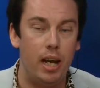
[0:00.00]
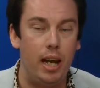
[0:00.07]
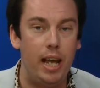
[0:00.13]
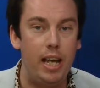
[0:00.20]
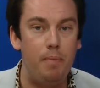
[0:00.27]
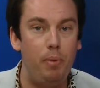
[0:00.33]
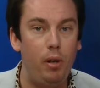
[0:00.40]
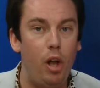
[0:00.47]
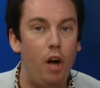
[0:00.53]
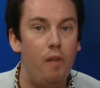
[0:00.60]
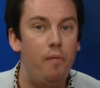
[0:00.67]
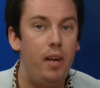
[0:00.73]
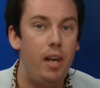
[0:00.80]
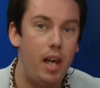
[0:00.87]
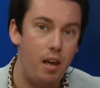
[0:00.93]
Label
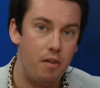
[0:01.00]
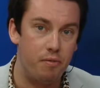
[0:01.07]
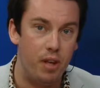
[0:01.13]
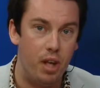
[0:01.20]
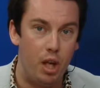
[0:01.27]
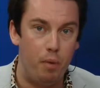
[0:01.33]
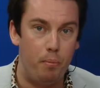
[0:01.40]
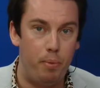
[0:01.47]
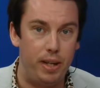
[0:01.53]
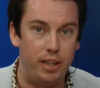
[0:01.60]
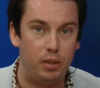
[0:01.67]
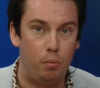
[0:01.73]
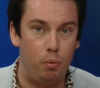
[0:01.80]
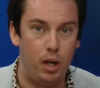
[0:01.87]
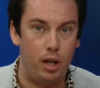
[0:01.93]
of Love
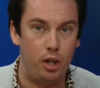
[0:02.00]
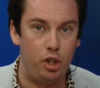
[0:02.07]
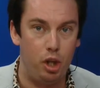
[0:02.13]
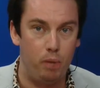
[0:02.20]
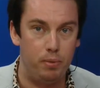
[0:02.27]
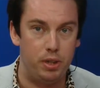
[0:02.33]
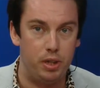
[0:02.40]
brings workshops